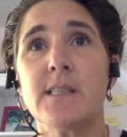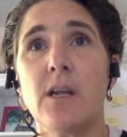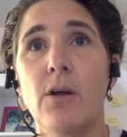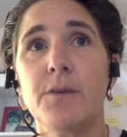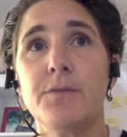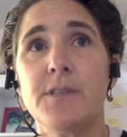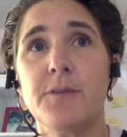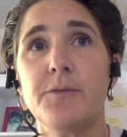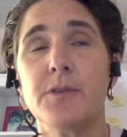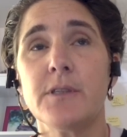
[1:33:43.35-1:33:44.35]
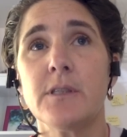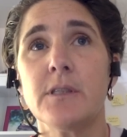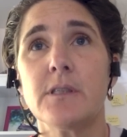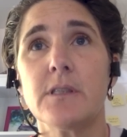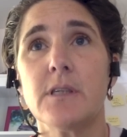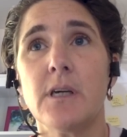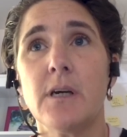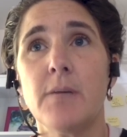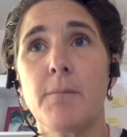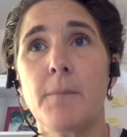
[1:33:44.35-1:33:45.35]
there's a lot of different
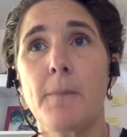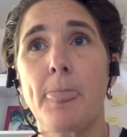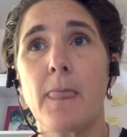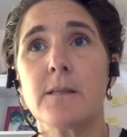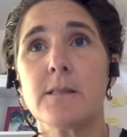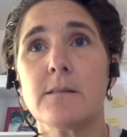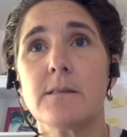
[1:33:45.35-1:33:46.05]
um,